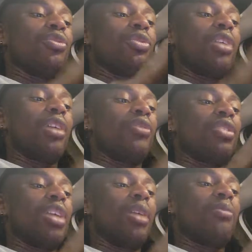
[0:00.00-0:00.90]
to ever
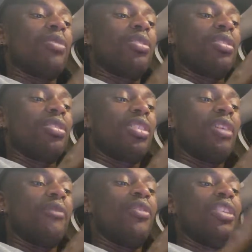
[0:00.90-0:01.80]
step
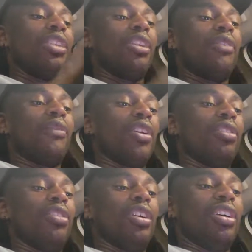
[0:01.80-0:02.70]
foot in the
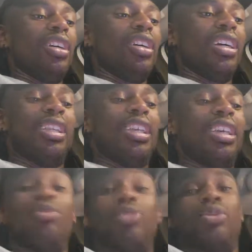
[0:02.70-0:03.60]
NFL
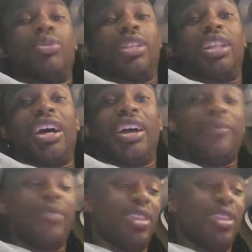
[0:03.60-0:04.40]
again, which was a lie.